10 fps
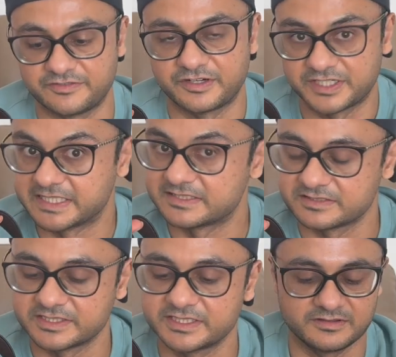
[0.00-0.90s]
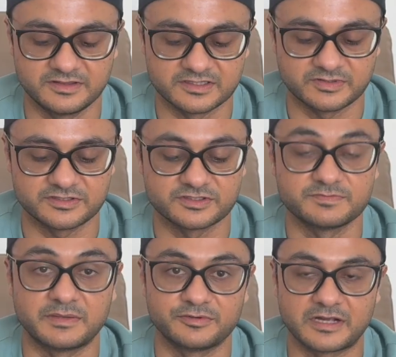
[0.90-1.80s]
very easily. That's why there's also
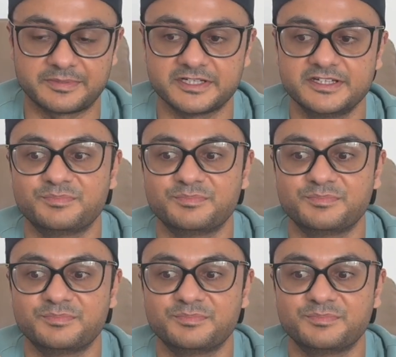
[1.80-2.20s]
bubble wrap in it.